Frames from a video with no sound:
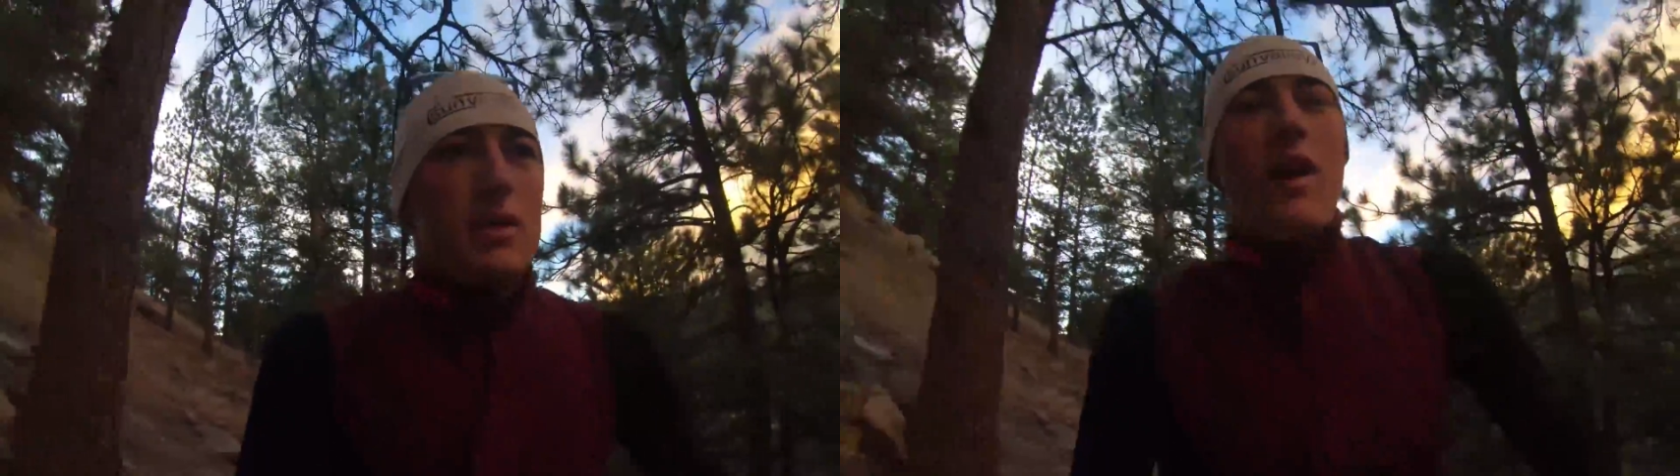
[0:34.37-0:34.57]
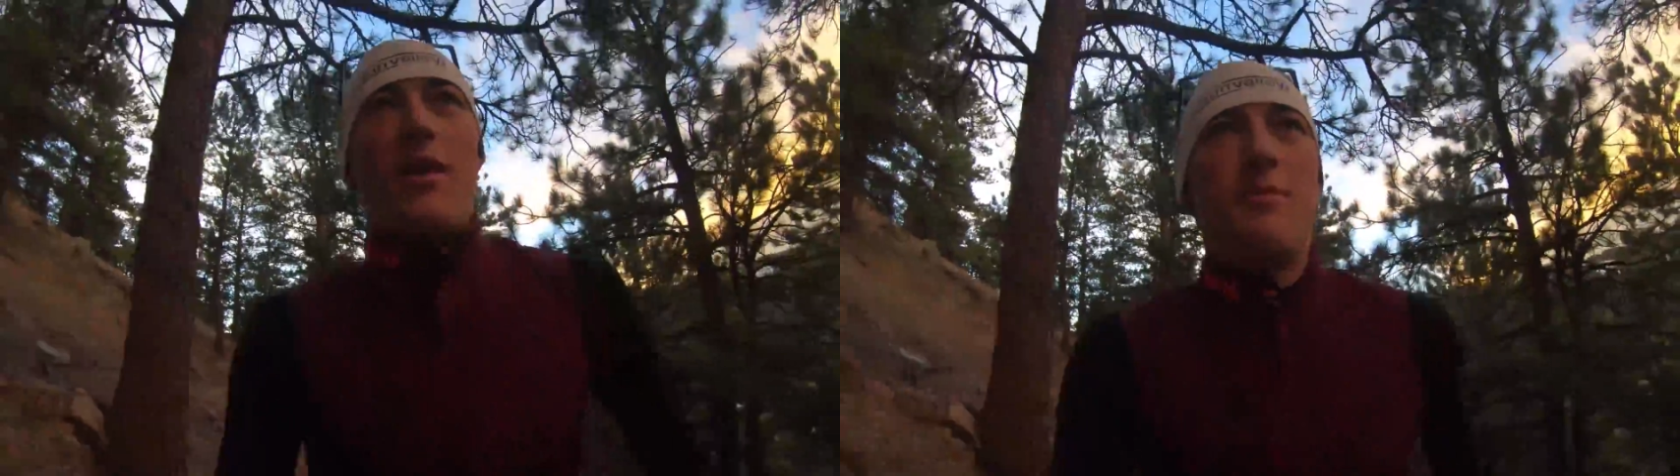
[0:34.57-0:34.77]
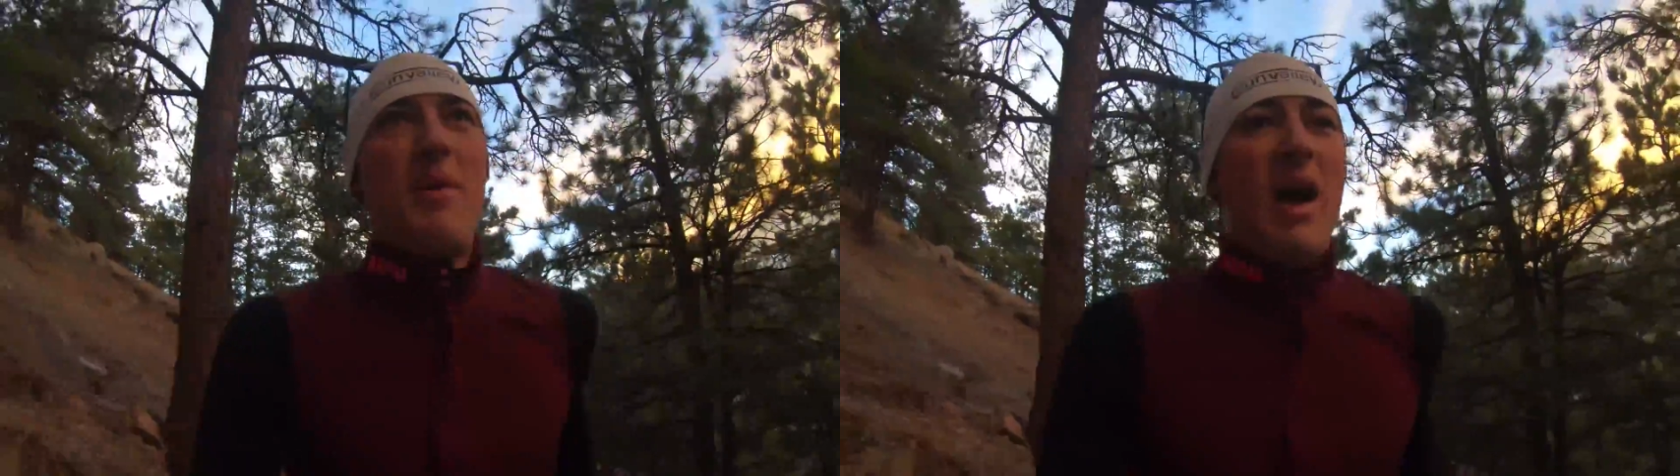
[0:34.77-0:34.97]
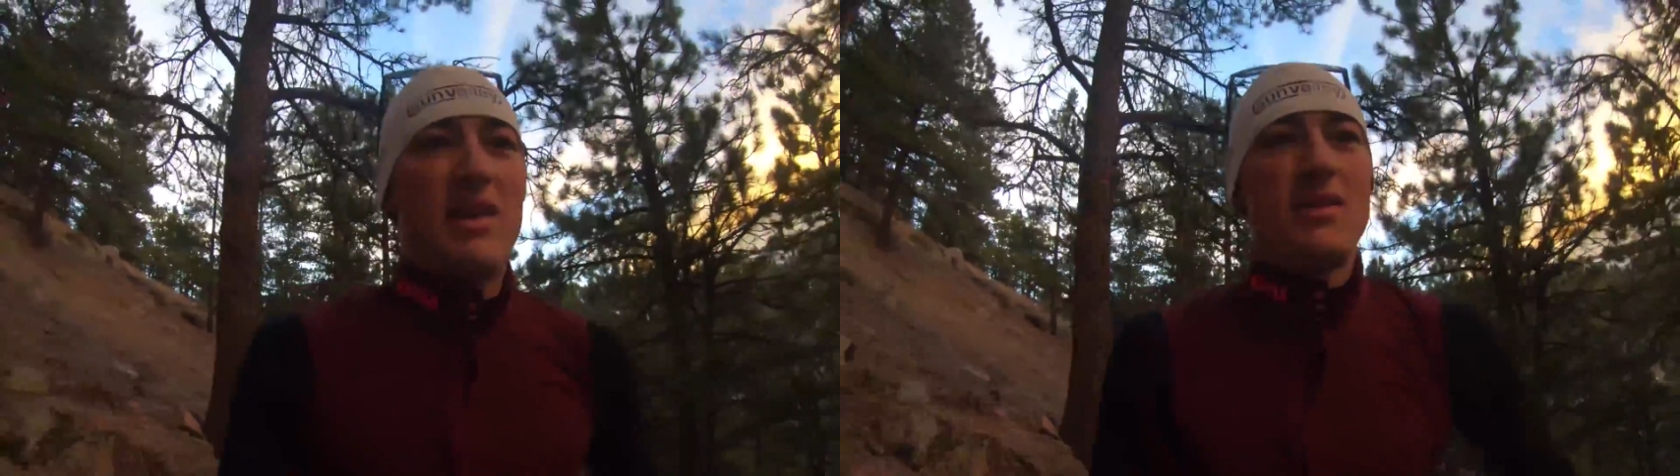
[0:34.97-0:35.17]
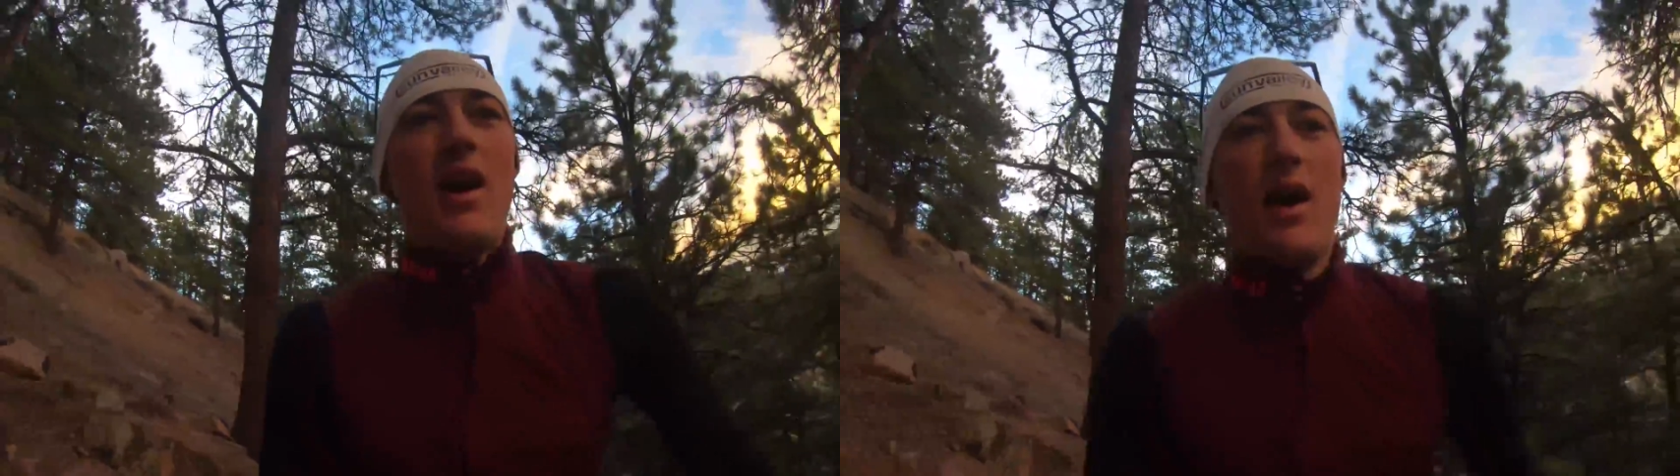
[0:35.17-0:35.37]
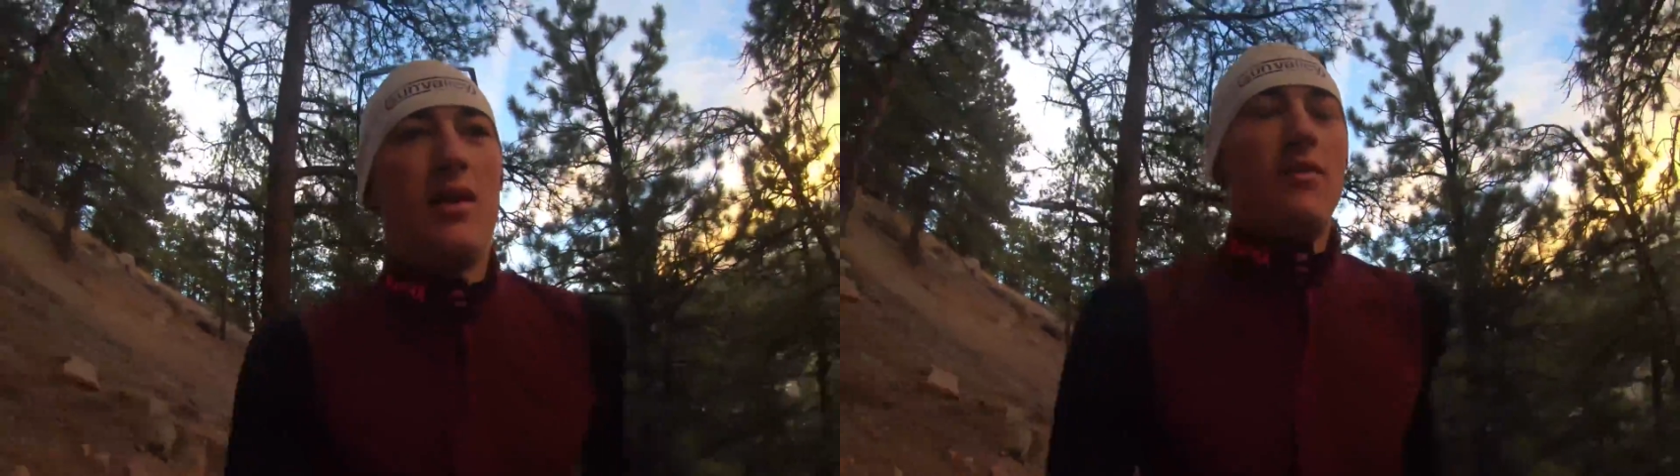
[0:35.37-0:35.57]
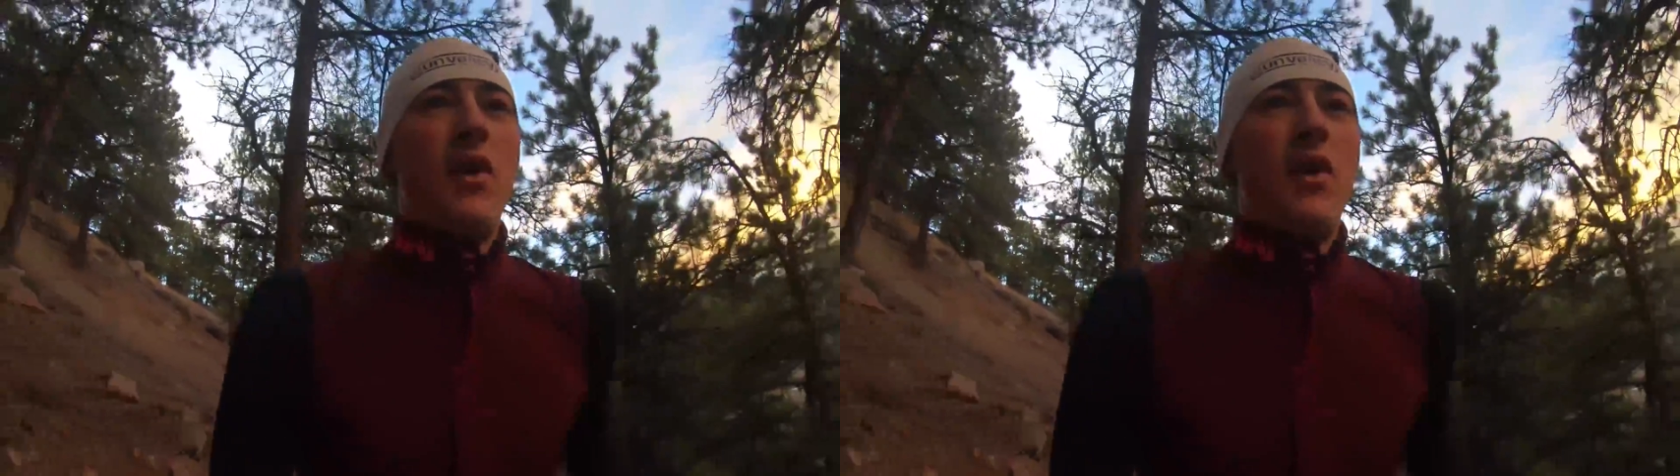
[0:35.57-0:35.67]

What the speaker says: It's kind of the backside